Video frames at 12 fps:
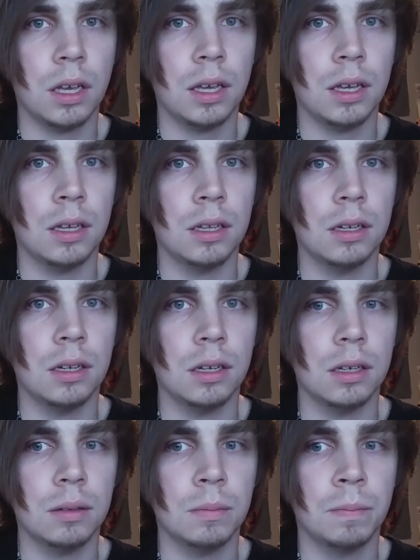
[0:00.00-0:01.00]

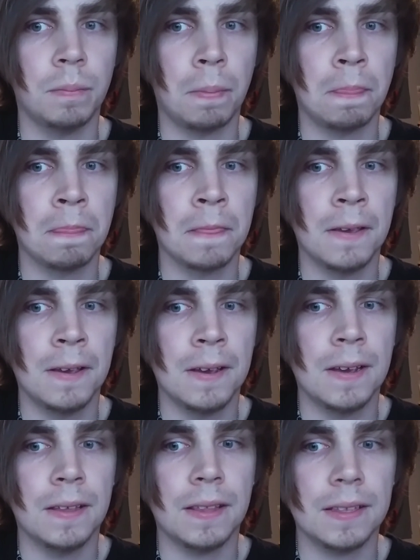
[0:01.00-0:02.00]
and
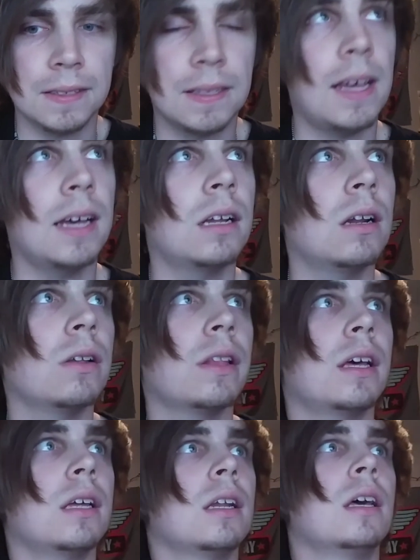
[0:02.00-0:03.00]
that's that on that.